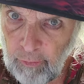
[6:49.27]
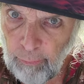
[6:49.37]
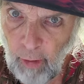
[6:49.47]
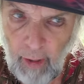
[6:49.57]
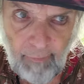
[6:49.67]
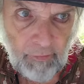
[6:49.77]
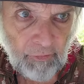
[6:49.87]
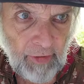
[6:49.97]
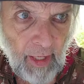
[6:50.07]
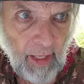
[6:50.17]
his private
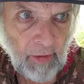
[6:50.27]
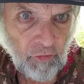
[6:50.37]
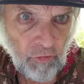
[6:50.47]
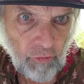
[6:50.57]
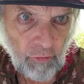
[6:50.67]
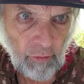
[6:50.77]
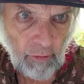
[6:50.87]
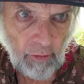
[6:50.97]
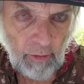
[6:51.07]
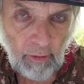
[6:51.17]
stash.
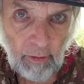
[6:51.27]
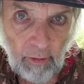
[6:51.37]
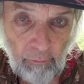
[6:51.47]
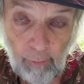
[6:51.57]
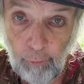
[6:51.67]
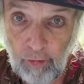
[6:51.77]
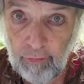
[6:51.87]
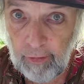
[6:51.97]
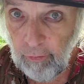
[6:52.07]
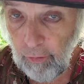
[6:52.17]
Well,
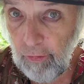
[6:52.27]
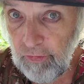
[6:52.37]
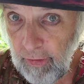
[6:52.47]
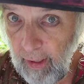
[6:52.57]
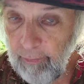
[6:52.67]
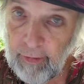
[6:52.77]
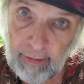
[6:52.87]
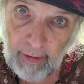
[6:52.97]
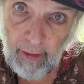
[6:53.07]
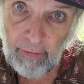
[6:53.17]
fortunately, the orange tabs, they
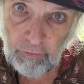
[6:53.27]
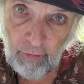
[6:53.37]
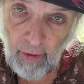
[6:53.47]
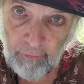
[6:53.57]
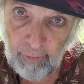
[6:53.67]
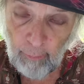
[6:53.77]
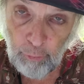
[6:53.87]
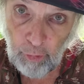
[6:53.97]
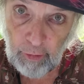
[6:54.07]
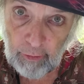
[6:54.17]
contrast
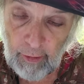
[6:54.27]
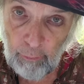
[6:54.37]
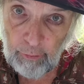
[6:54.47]
brilliantly